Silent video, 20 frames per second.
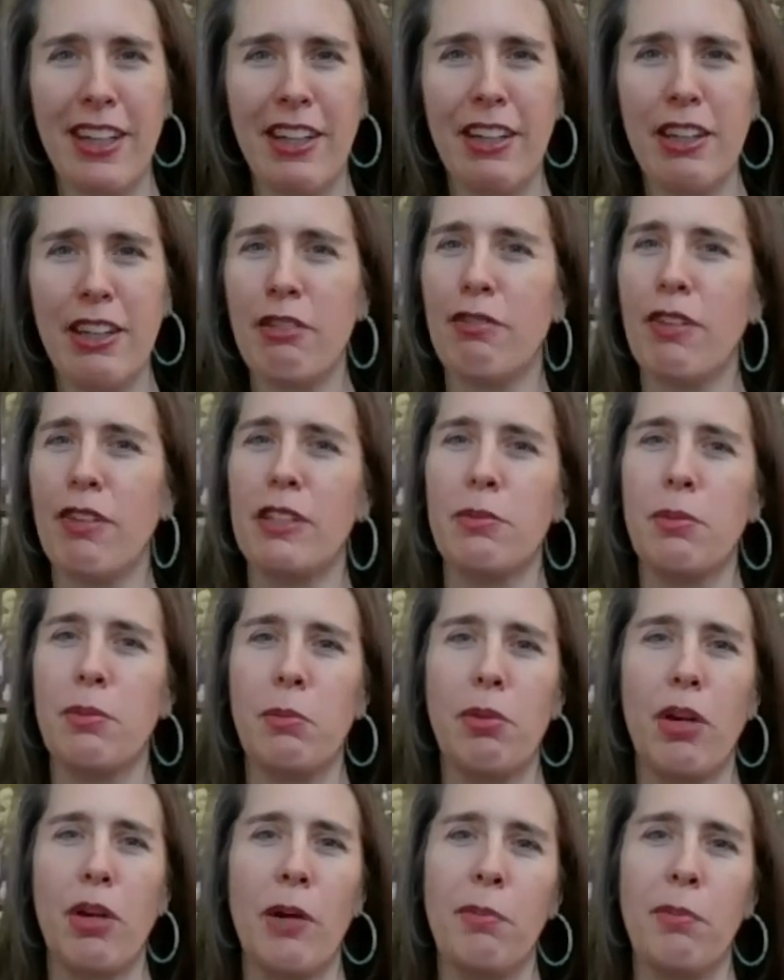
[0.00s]
an
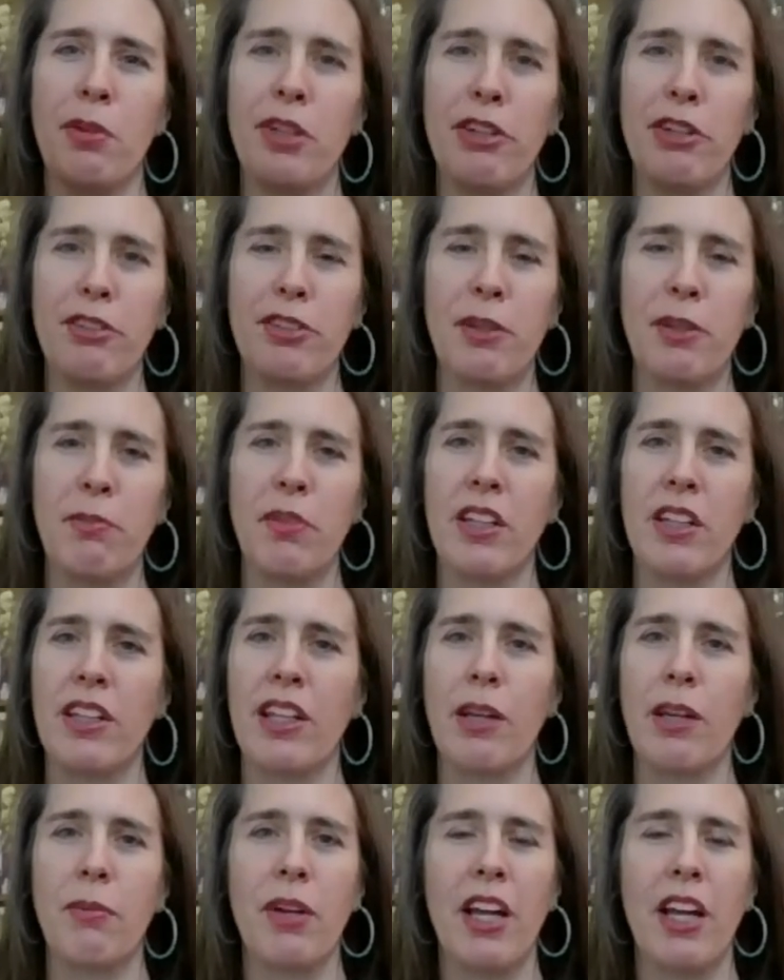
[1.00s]
investment property or something
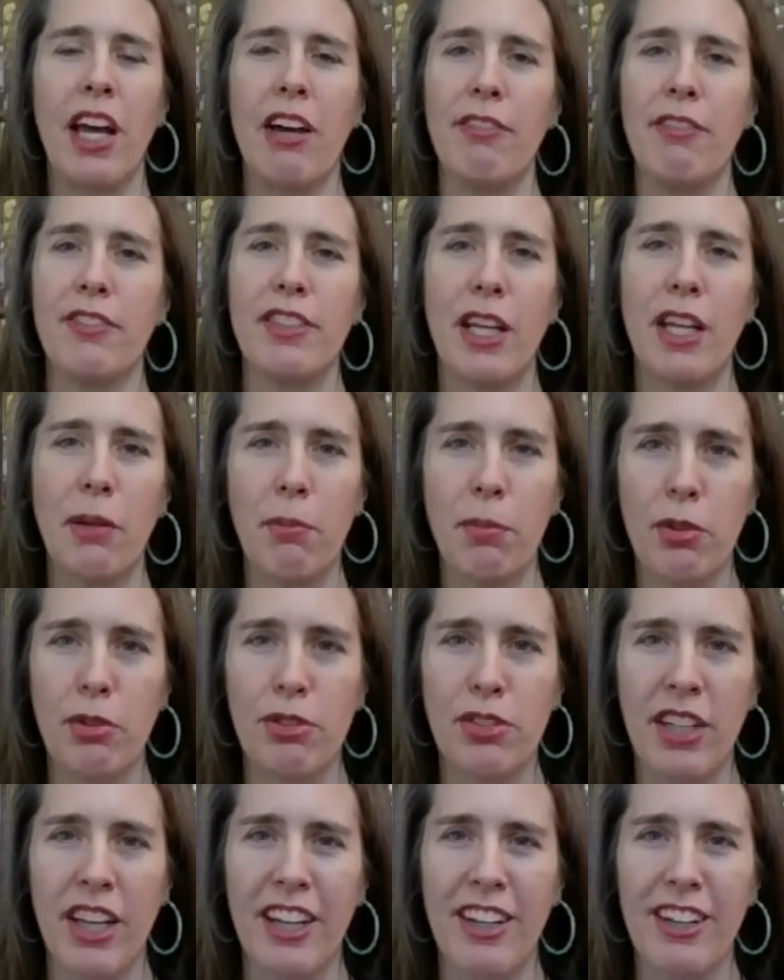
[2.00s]
that I'm going to have
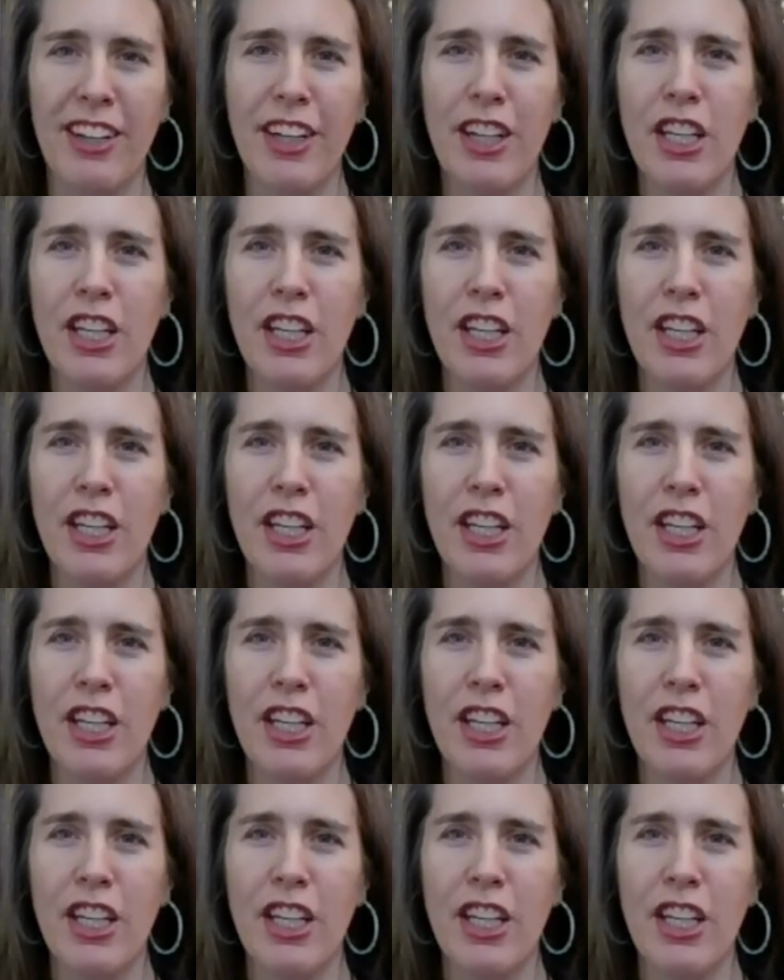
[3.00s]
10%